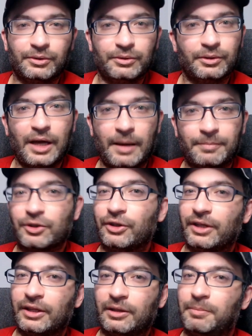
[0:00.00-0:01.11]
to capture
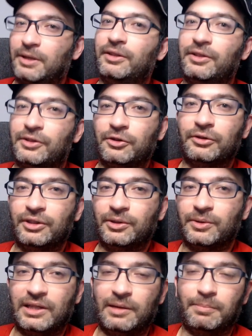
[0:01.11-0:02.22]
that the button is
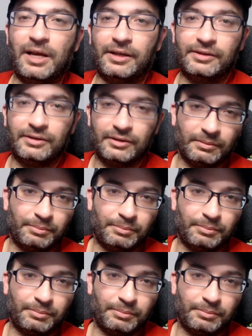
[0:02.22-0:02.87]
continuously pressed